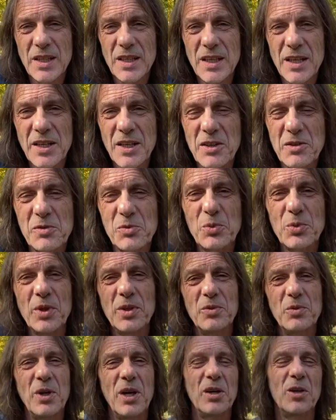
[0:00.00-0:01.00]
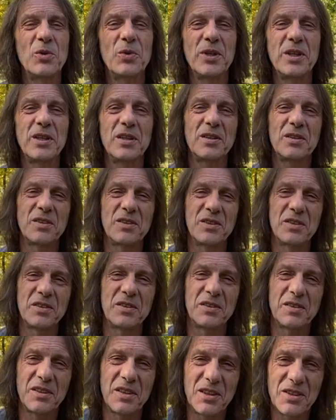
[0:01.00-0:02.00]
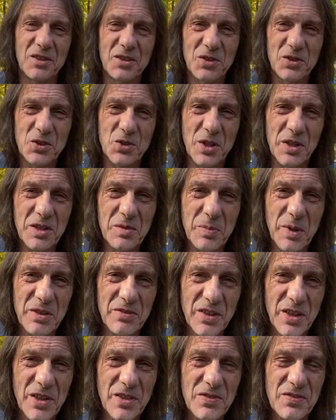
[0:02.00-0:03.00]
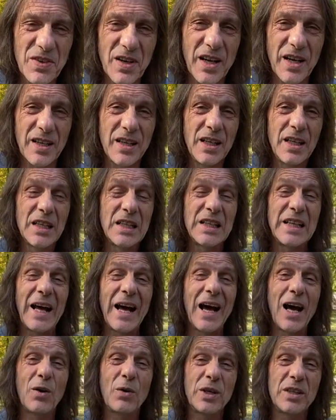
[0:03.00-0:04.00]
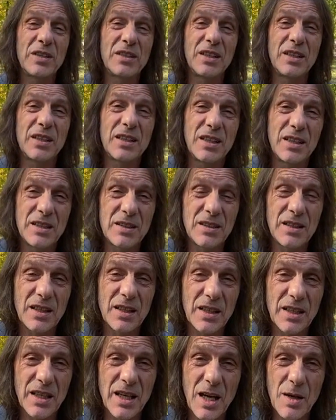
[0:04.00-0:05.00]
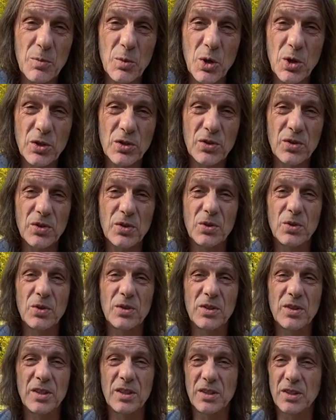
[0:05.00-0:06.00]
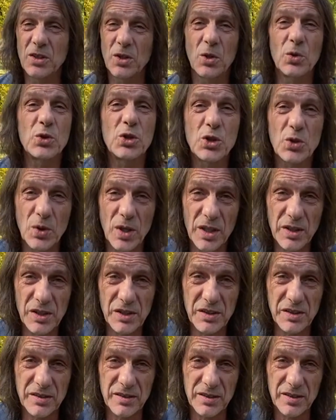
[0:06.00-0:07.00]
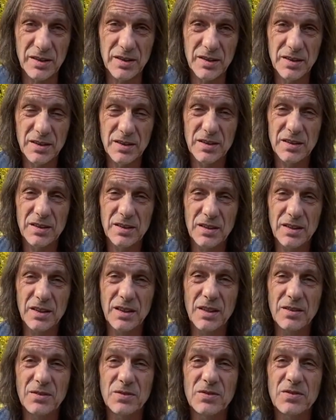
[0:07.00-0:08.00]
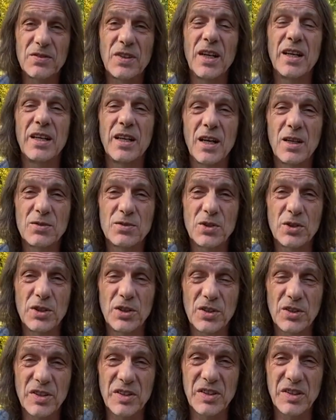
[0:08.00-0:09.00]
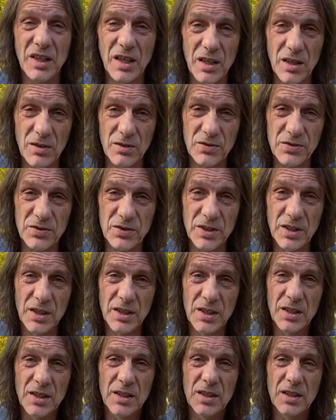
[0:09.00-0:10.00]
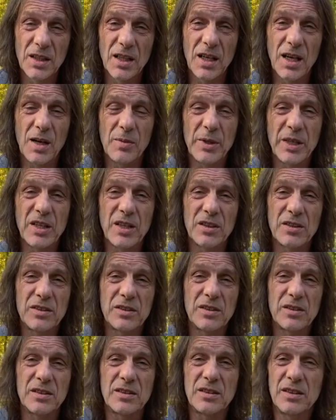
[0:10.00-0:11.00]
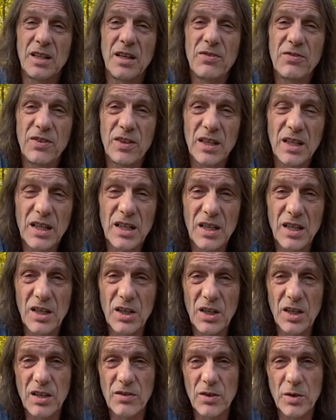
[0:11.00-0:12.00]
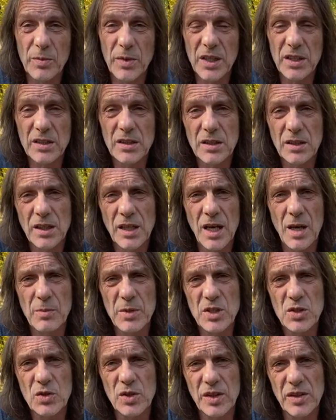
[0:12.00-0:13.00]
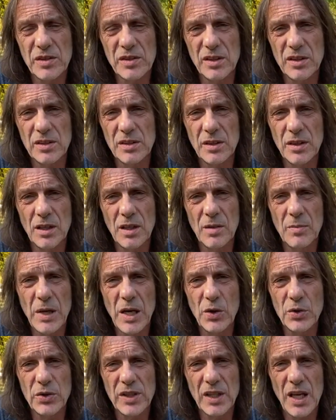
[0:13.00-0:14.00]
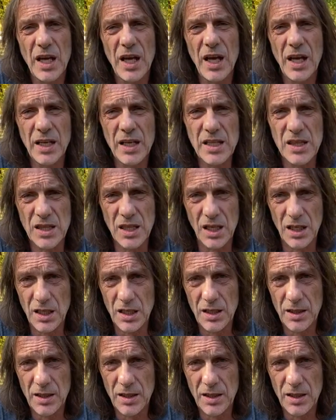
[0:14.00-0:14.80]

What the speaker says: as Ronald Reagan said, trust but verify. Now I think it came more to the don't trust and find out for yourself, because definitely our government can't be trusted about anything